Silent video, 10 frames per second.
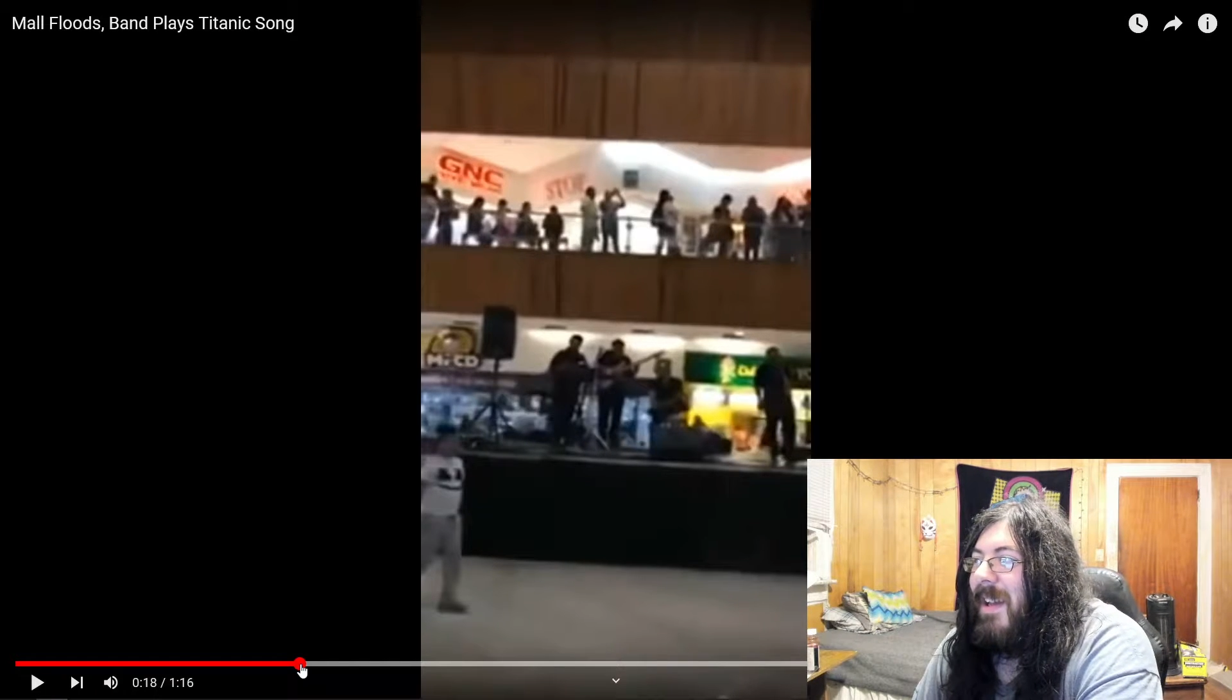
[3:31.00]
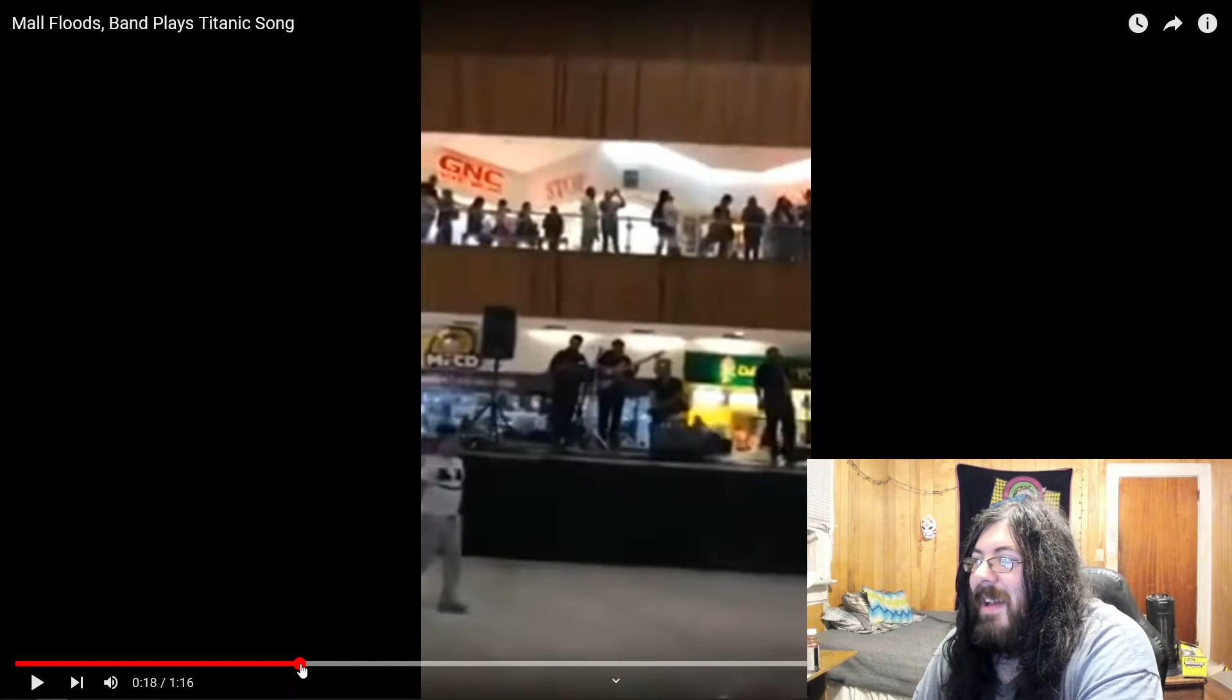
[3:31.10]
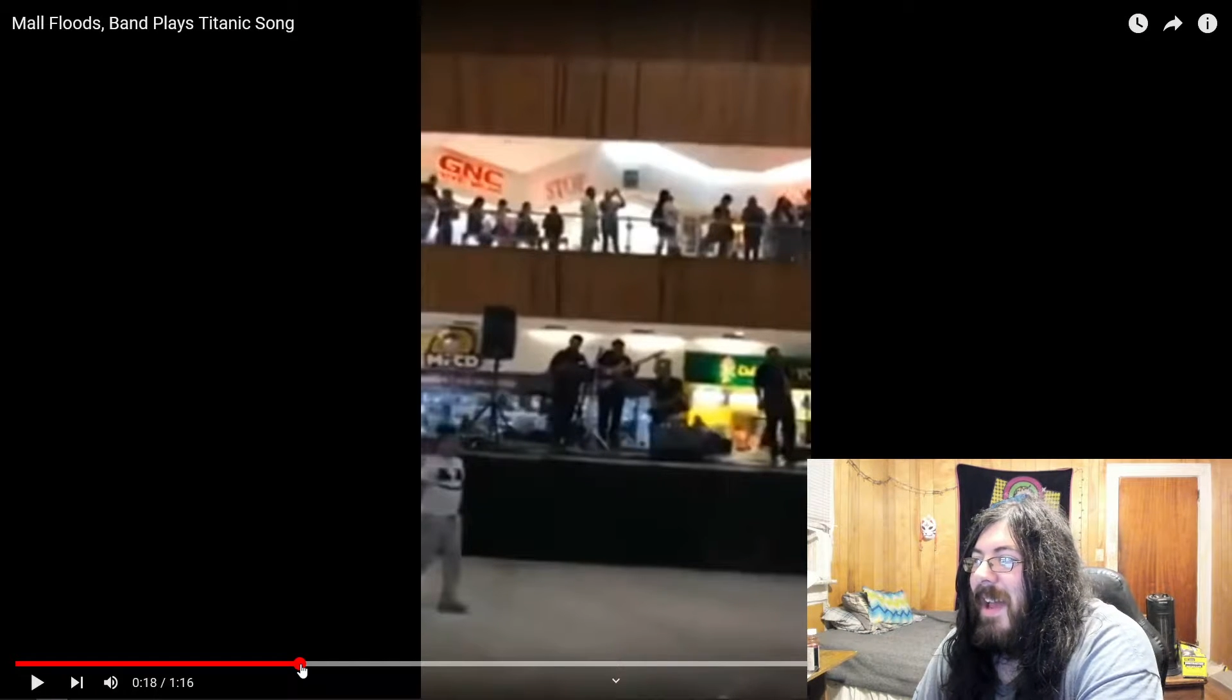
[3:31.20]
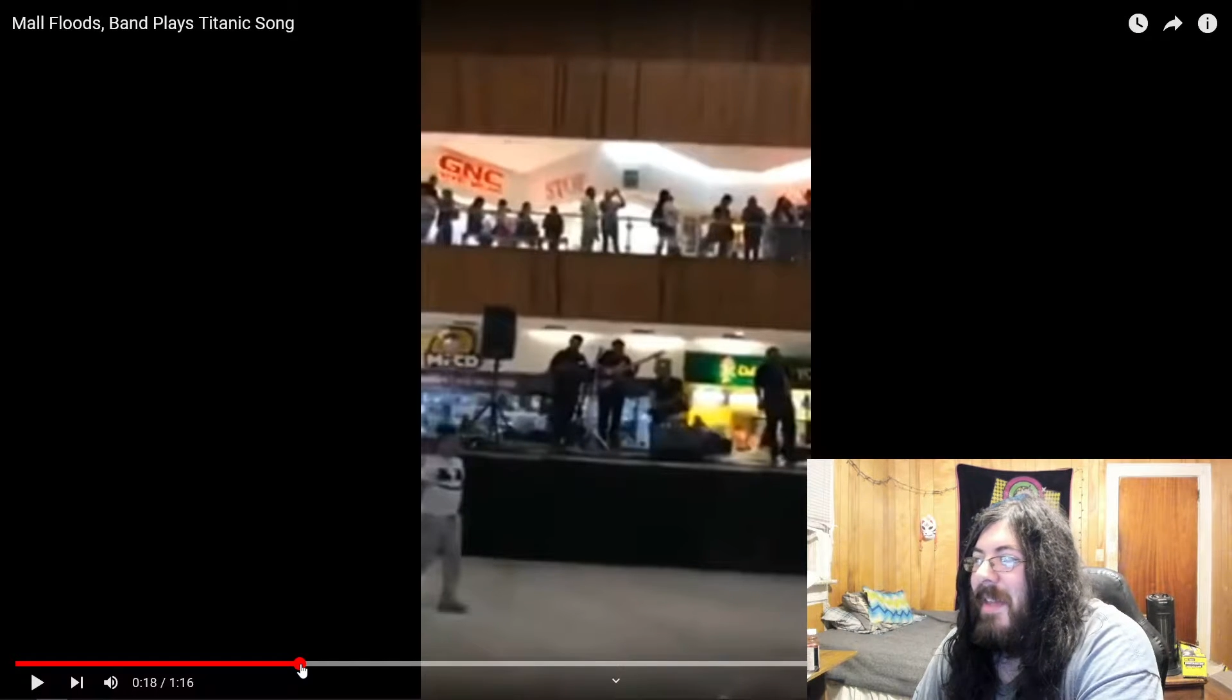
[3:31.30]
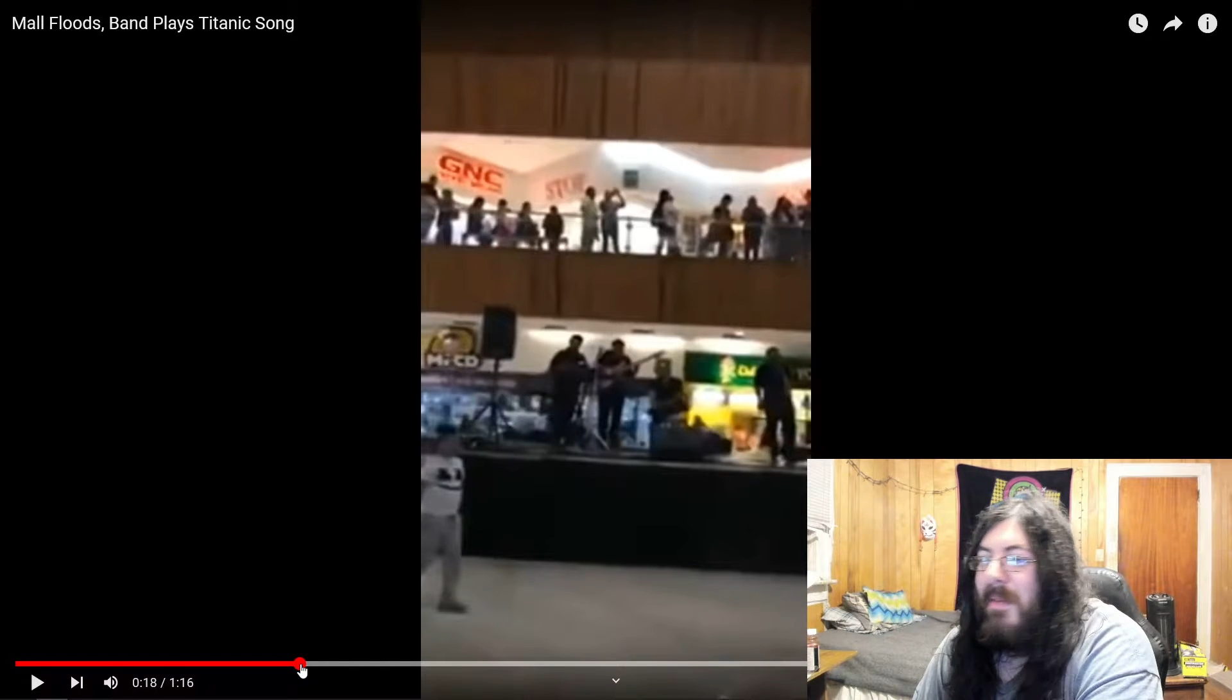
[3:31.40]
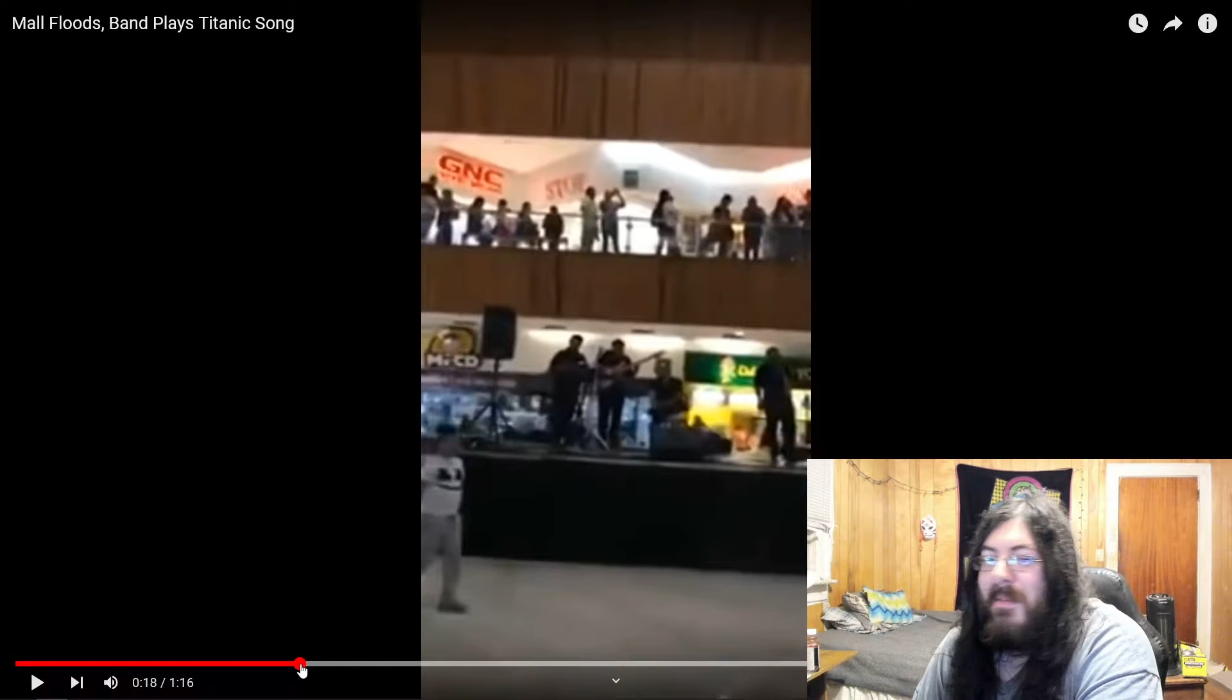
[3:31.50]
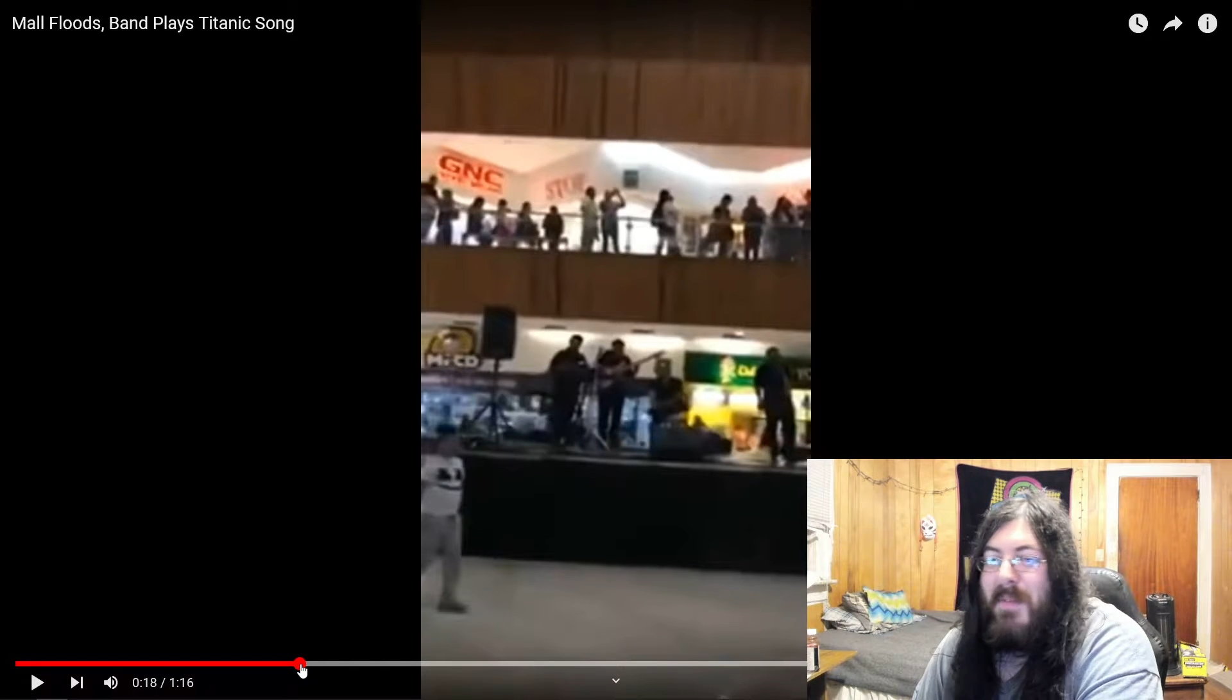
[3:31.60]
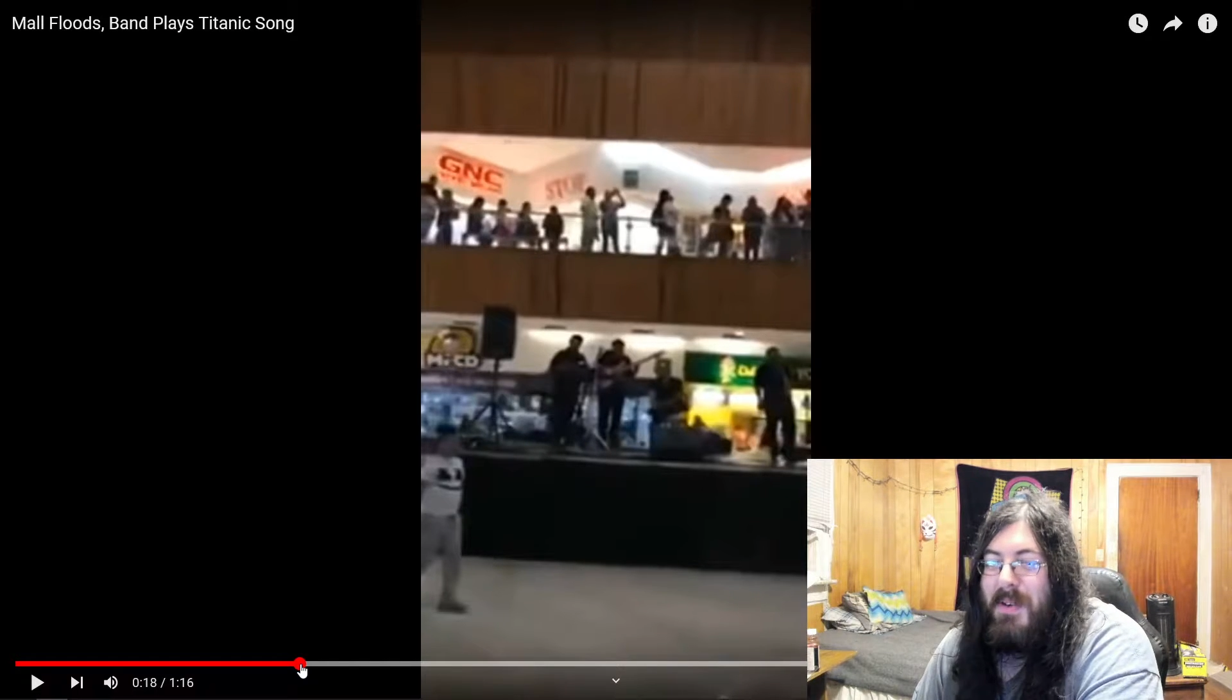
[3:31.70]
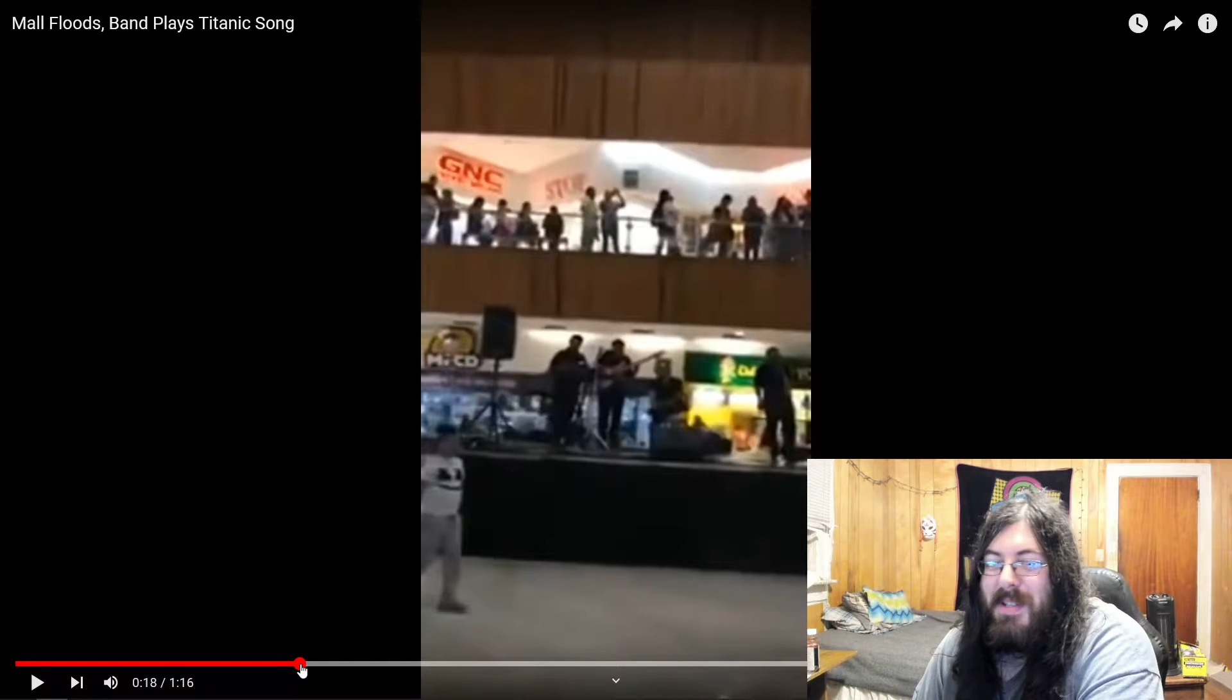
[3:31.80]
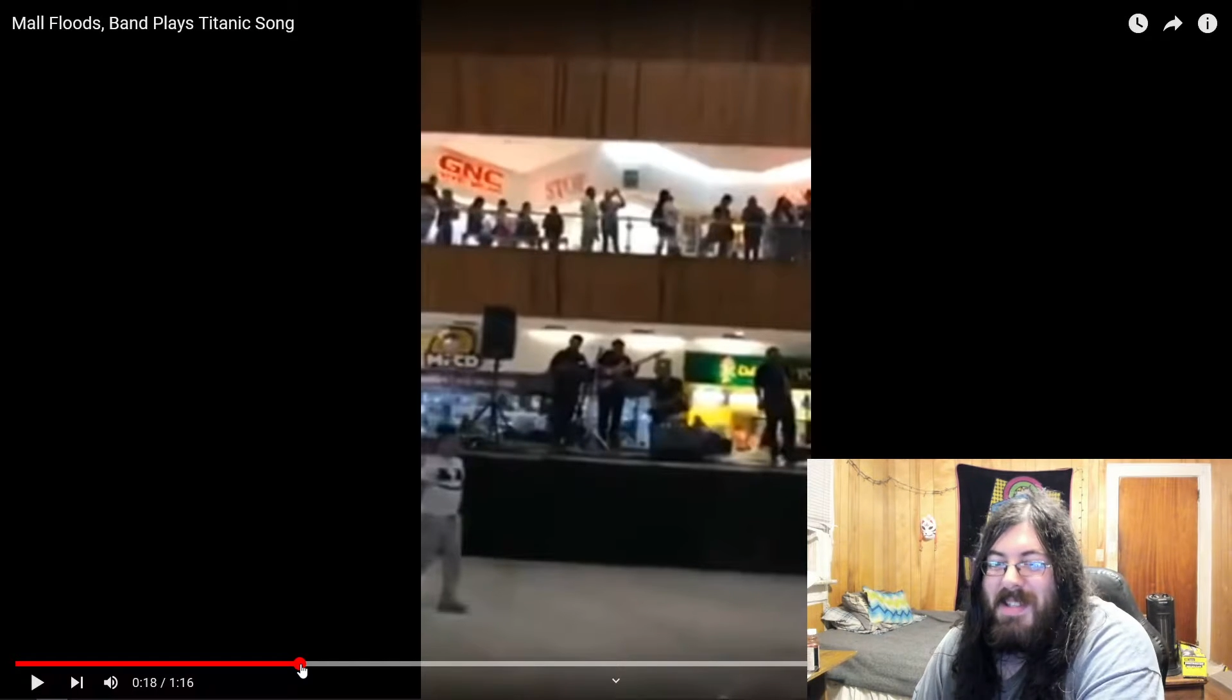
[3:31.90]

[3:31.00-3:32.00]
And the first